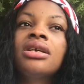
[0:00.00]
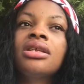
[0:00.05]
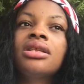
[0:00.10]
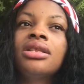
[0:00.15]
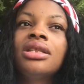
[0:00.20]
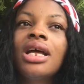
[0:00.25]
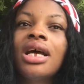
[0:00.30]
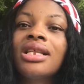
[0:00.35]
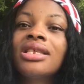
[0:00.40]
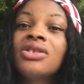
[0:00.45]

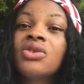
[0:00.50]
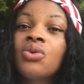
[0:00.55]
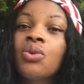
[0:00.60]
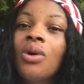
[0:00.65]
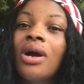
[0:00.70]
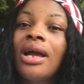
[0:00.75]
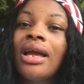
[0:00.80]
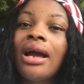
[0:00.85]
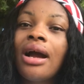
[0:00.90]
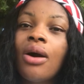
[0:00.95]
That's
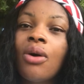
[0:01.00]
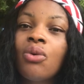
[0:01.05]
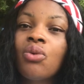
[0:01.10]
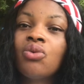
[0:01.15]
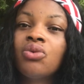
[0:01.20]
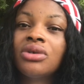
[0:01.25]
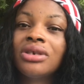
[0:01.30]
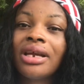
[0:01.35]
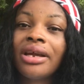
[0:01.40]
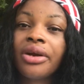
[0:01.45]
why I
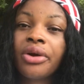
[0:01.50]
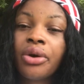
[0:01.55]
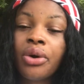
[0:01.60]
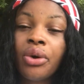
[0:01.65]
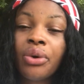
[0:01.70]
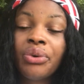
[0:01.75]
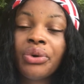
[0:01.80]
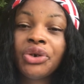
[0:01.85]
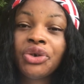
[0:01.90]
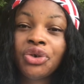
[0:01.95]
would
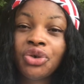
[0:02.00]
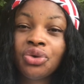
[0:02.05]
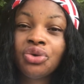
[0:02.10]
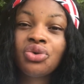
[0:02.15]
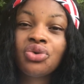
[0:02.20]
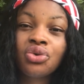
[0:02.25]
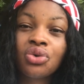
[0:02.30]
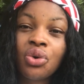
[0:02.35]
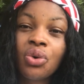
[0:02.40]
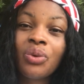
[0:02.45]
encourage you
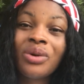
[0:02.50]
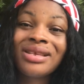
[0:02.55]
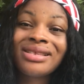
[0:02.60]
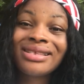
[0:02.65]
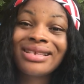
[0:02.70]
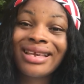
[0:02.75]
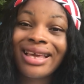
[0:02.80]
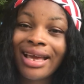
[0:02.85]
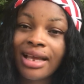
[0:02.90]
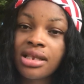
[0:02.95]
to
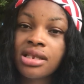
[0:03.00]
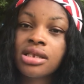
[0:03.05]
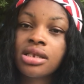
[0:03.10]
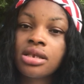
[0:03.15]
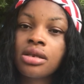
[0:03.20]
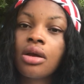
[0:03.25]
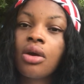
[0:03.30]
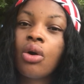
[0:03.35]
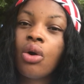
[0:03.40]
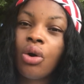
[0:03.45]
always get
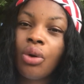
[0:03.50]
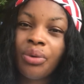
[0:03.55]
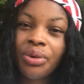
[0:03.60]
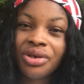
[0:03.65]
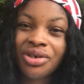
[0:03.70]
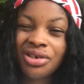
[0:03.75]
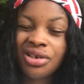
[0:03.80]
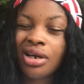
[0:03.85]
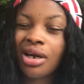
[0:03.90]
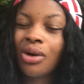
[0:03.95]

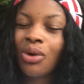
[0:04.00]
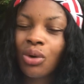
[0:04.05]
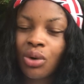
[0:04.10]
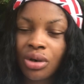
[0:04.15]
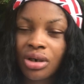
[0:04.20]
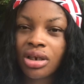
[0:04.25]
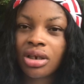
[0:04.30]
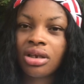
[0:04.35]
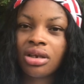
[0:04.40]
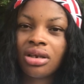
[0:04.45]
original
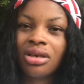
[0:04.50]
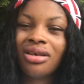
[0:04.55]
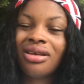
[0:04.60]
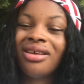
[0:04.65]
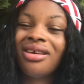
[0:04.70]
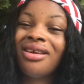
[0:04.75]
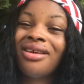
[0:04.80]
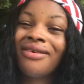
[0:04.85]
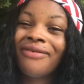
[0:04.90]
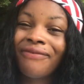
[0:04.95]
honey
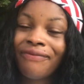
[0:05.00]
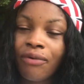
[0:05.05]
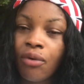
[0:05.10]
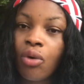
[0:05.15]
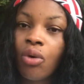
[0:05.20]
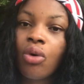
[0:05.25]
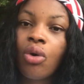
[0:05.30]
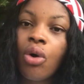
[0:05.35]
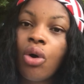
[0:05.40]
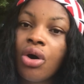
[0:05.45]
for
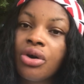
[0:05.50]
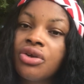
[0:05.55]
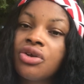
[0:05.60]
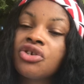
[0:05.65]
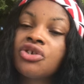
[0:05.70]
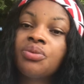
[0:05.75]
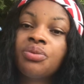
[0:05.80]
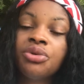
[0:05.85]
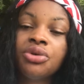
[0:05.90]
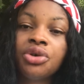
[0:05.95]
all your
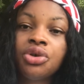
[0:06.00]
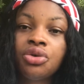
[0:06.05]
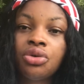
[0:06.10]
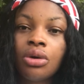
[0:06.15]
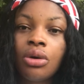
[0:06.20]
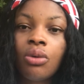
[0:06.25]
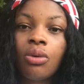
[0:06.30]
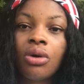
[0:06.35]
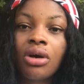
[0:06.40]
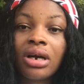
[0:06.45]

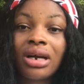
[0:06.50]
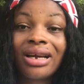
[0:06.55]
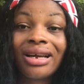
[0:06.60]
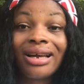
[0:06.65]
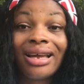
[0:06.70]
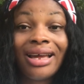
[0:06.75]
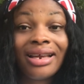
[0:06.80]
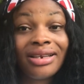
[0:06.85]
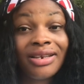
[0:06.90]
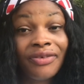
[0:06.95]
spiritual work.
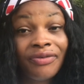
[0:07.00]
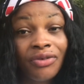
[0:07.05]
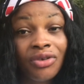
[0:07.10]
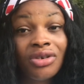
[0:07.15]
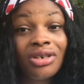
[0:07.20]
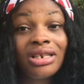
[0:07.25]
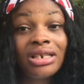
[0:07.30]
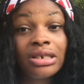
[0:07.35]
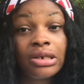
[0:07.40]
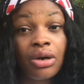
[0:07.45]
And if you
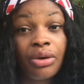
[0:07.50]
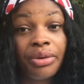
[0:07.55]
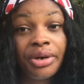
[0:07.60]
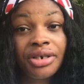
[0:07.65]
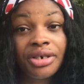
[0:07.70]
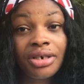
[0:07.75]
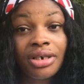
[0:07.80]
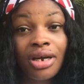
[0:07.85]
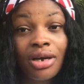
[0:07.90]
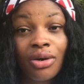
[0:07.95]
need
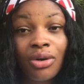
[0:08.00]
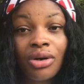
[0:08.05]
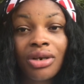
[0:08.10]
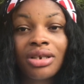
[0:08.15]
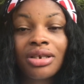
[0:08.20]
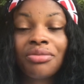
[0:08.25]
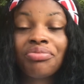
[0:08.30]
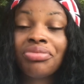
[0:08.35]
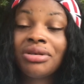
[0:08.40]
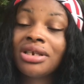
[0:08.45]
original
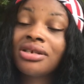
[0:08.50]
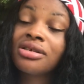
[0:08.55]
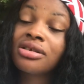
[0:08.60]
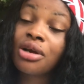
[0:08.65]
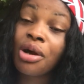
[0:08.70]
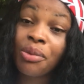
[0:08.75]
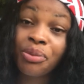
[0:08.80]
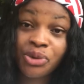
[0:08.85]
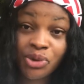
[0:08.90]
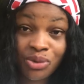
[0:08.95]
honey, please
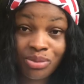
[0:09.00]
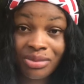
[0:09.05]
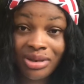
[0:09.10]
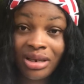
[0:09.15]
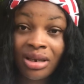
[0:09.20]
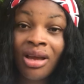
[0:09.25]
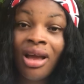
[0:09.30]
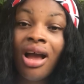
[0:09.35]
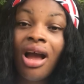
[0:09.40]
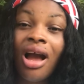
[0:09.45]
come to me.